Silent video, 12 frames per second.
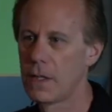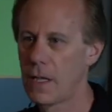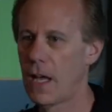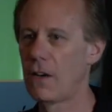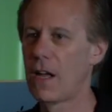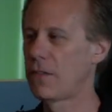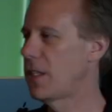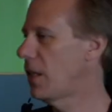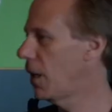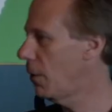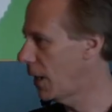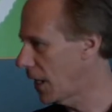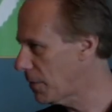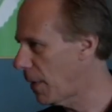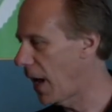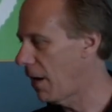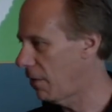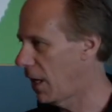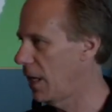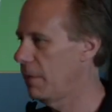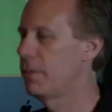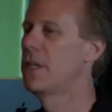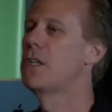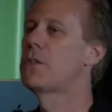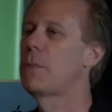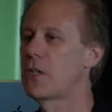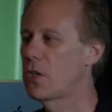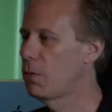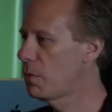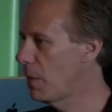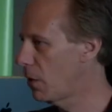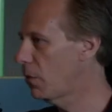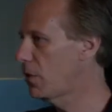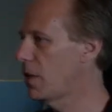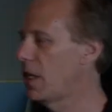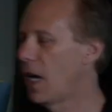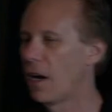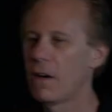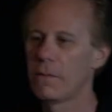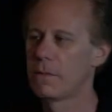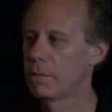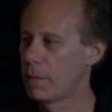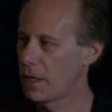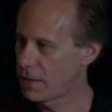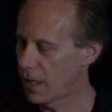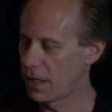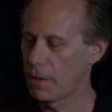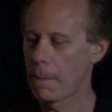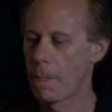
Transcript: I don't have to tell you why that's bad, right? Especially with minerals in the air, but I'll tell you.